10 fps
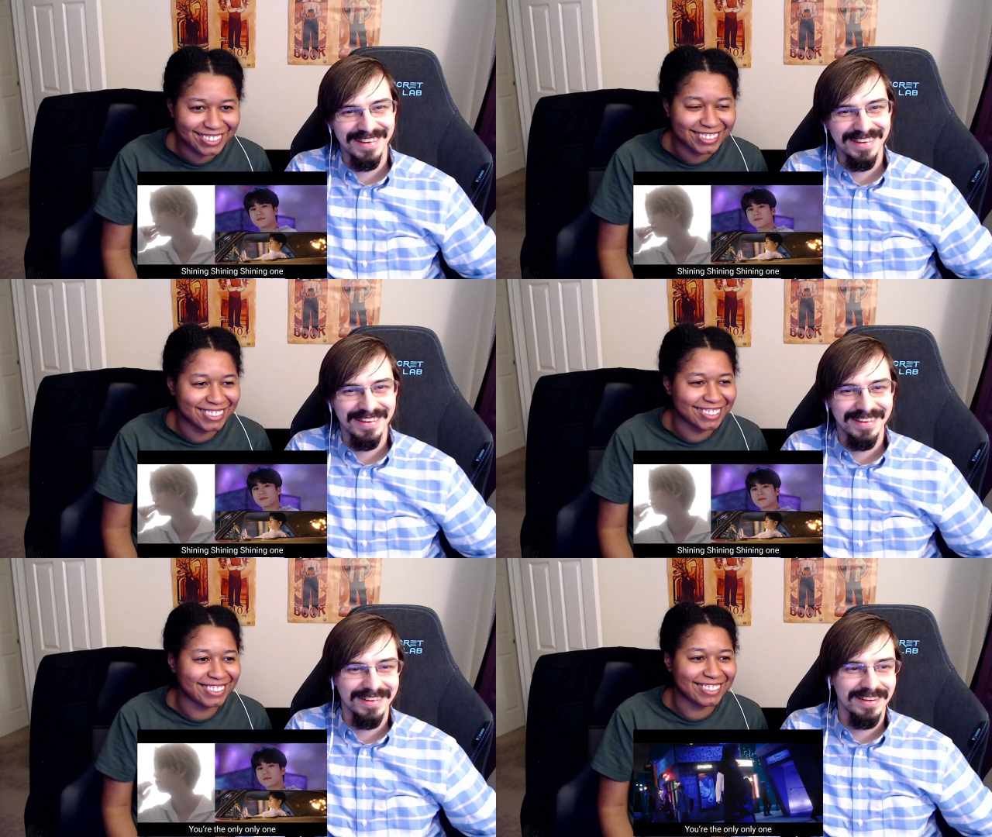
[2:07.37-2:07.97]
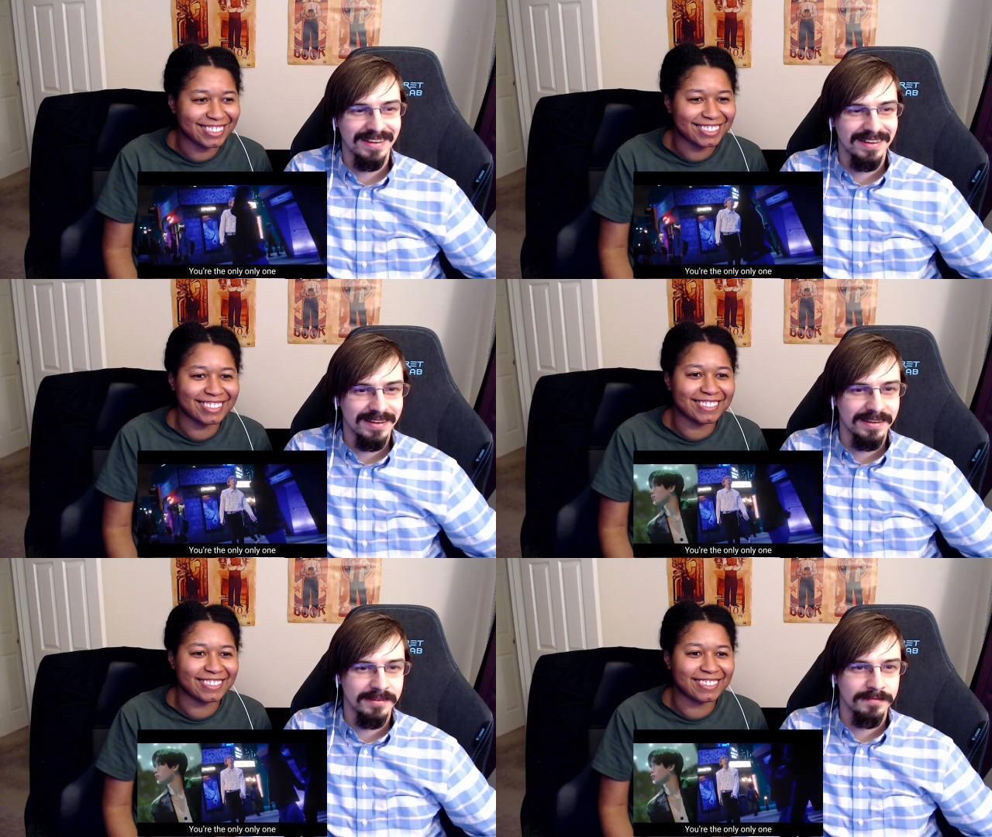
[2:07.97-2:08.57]

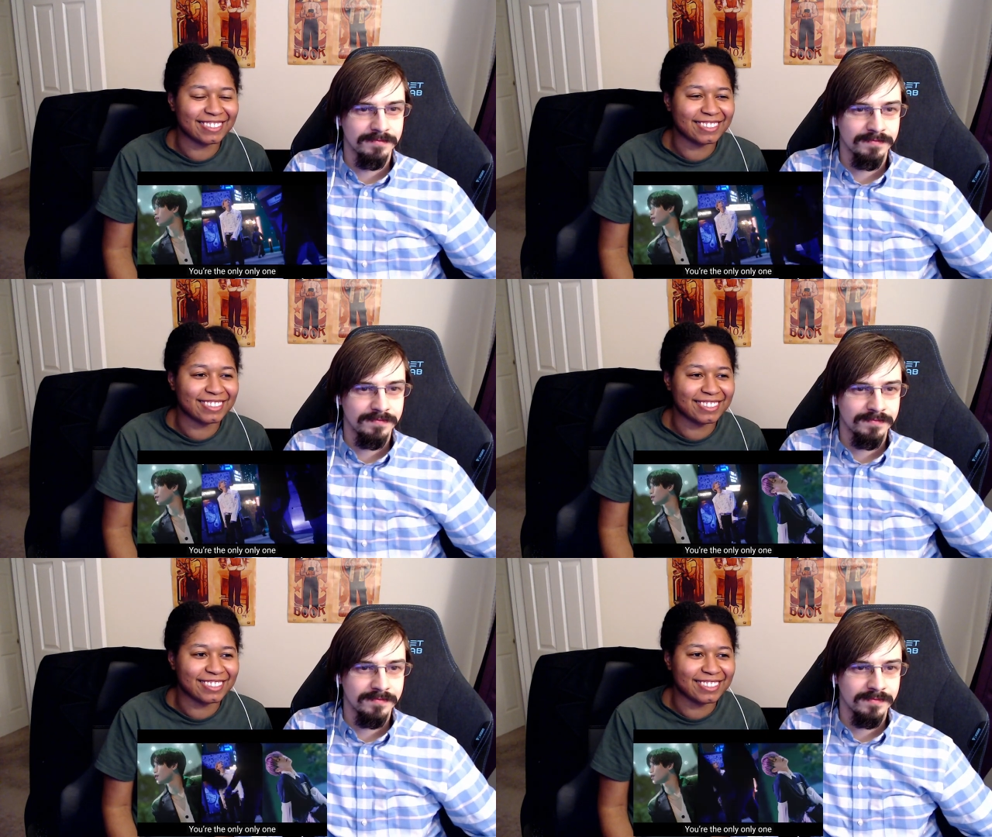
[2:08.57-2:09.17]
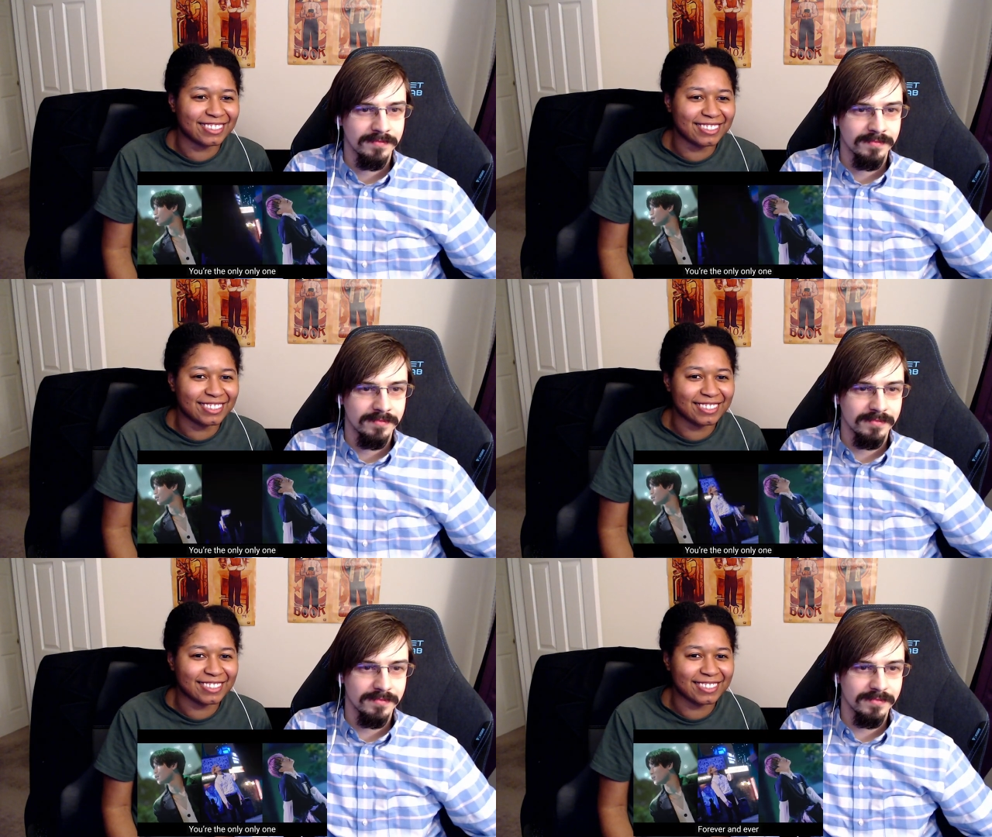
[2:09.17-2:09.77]

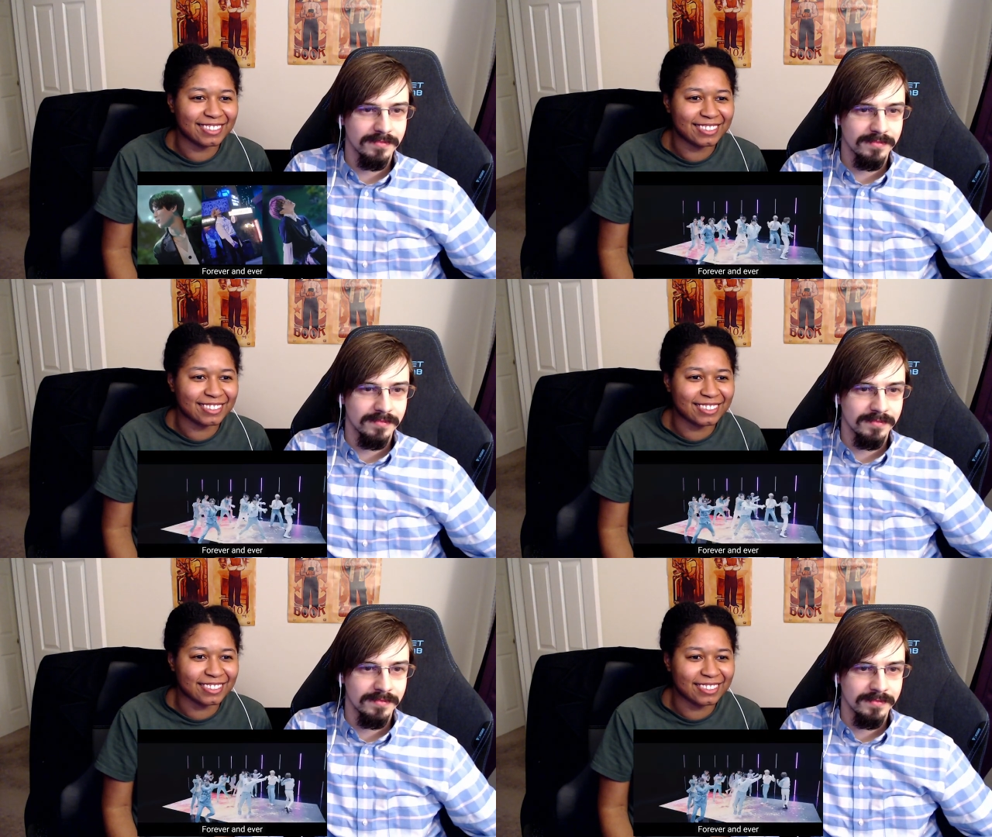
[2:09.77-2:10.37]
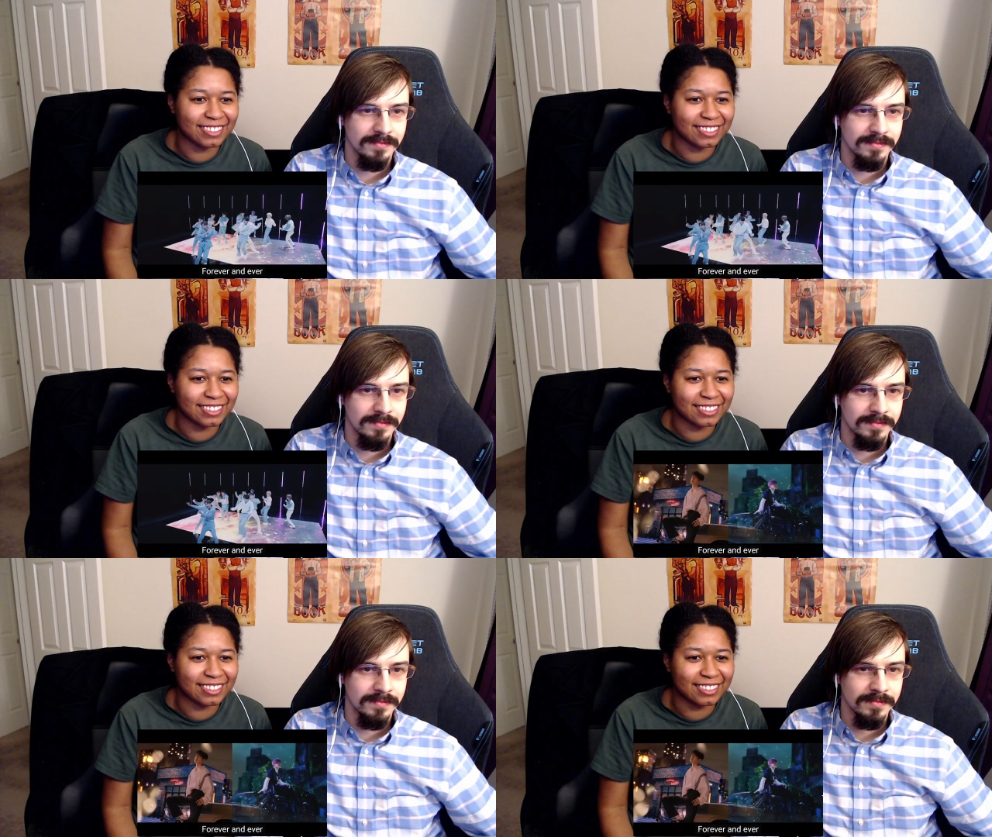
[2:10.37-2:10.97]

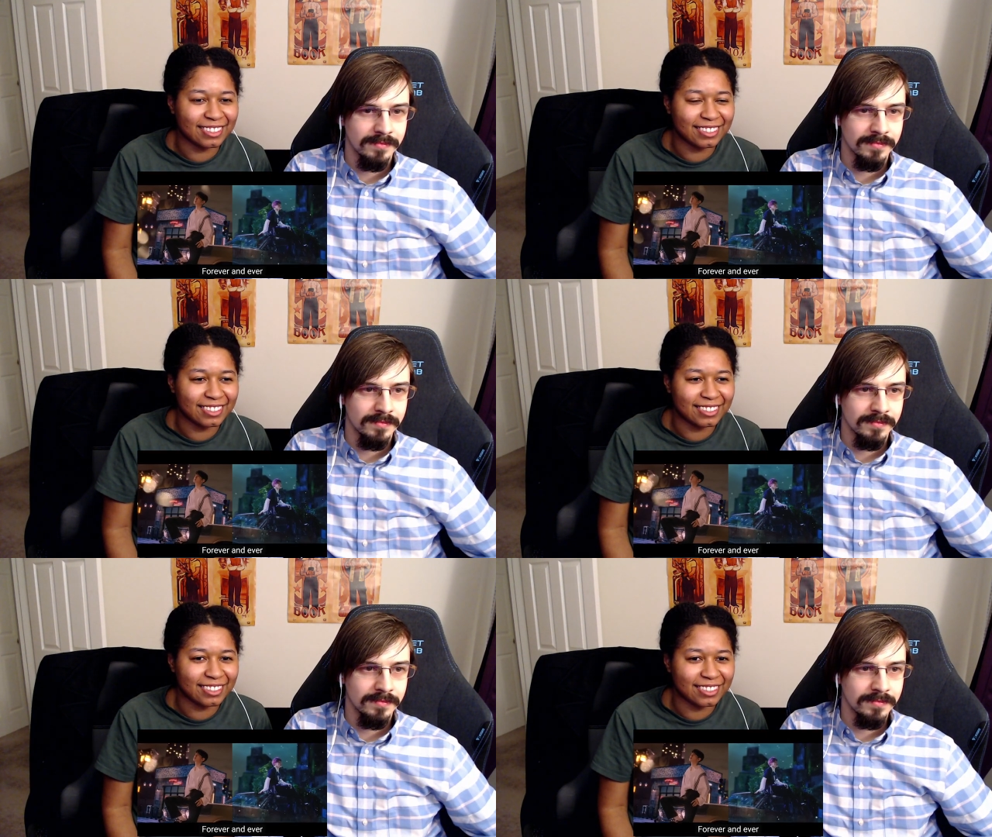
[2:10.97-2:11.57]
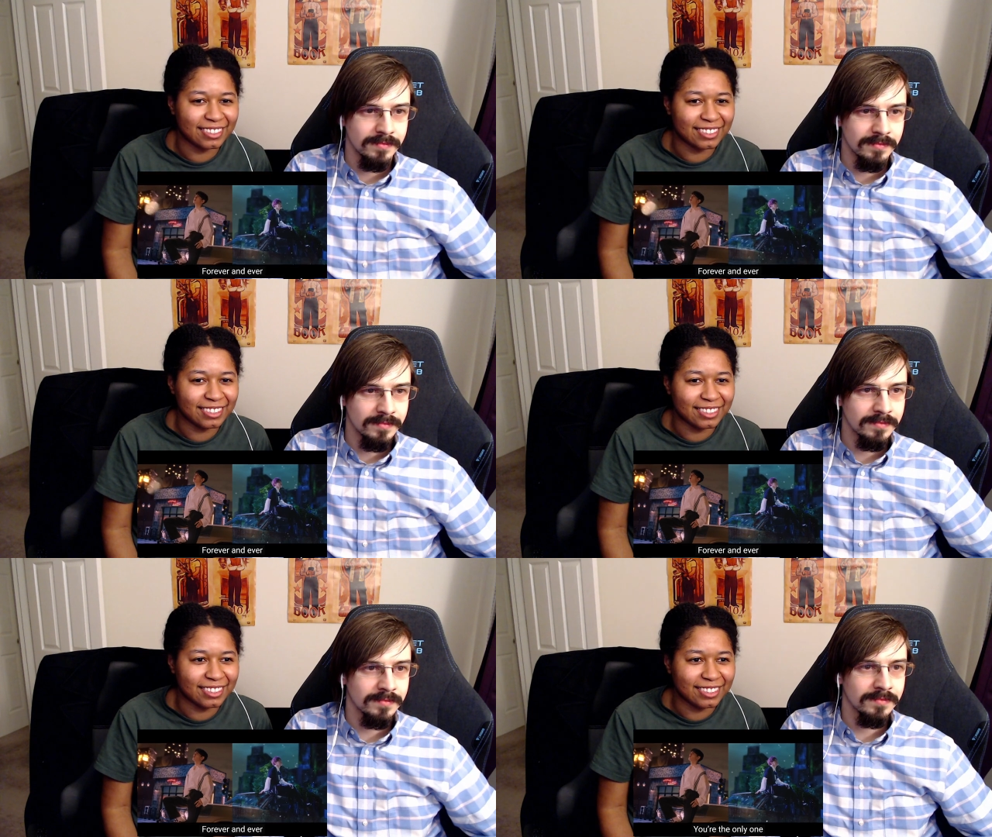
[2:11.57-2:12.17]

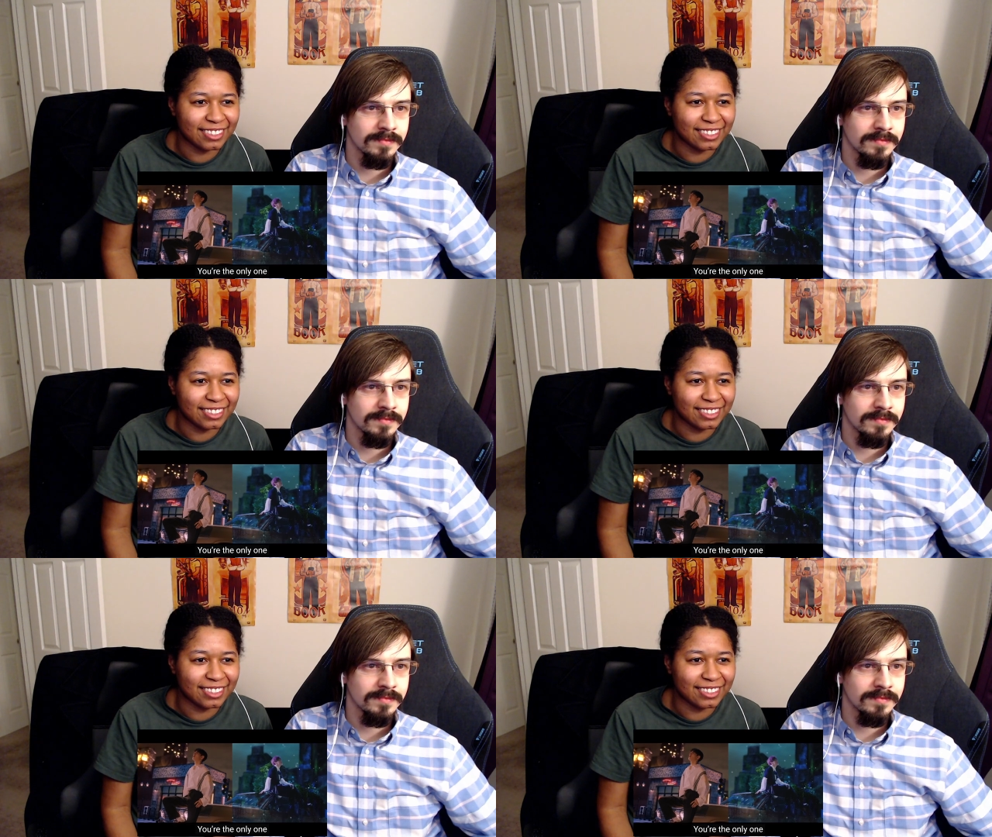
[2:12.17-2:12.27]
(silence)